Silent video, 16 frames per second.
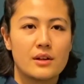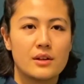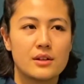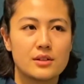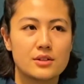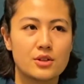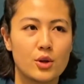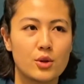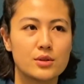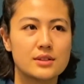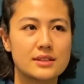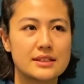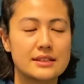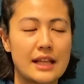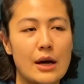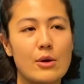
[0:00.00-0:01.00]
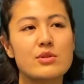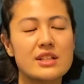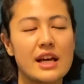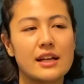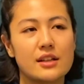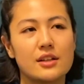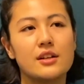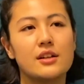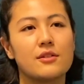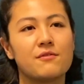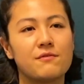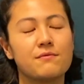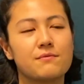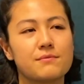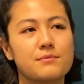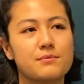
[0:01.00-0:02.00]
So that was like
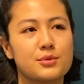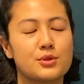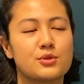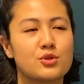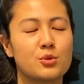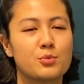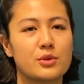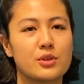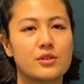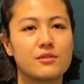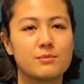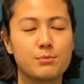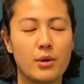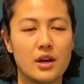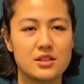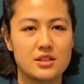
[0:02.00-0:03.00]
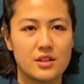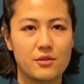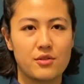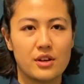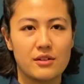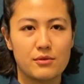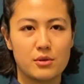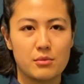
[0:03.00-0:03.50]
a super positive thing for